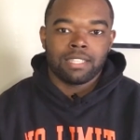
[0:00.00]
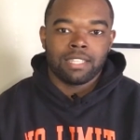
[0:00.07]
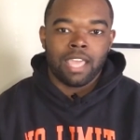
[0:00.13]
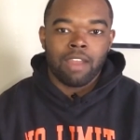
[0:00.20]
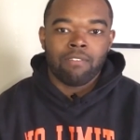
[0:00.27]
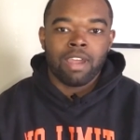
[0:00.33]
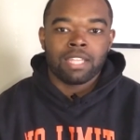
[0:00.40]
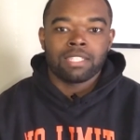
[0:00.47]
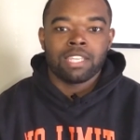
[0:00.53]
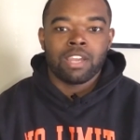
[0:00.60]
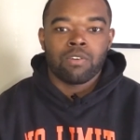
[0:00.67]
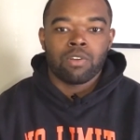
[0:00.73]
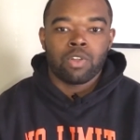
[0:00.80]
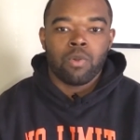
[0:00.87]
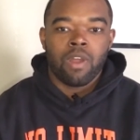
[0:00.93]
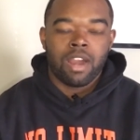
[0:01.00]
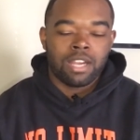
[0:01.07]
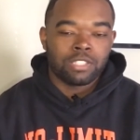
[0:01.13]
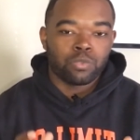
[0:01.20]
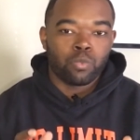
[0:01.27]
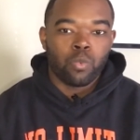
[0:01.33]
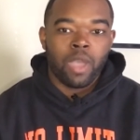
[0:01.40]
That right there
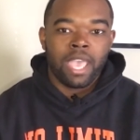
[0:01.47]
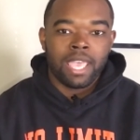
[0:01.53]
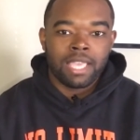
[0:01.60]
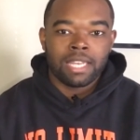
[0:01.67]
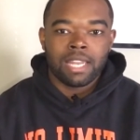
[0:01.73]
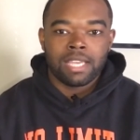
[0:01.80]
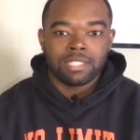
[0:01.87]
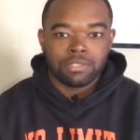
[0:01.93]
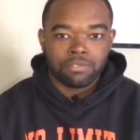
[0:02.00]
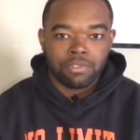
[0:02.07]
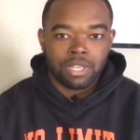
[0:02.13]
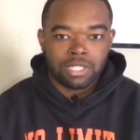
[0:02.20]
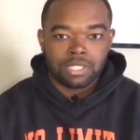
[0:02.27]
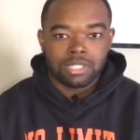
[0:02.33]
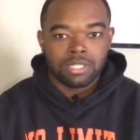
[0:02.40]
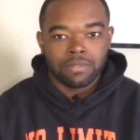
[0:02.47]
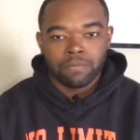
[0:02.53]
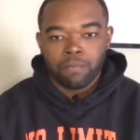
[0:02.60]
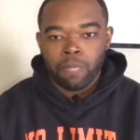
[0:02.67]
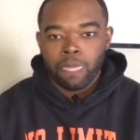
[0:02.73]
requires way less friction